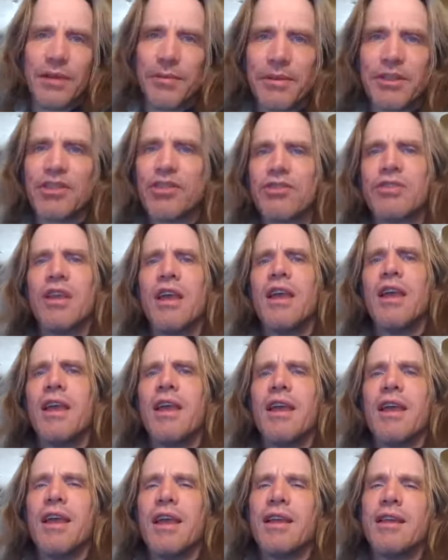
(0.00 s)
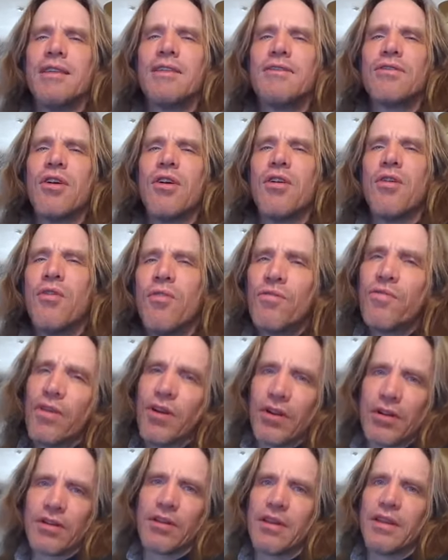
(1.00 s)
I mean, it's just, it is
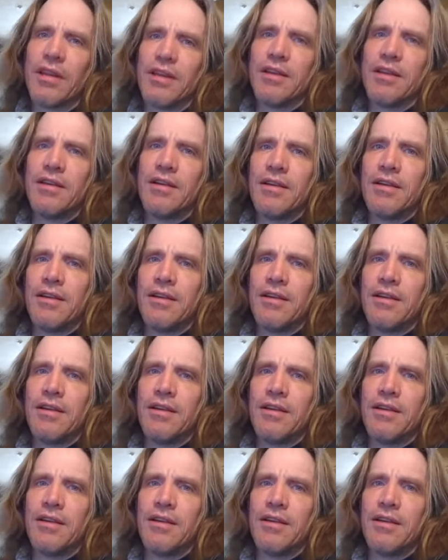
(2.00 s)
overtly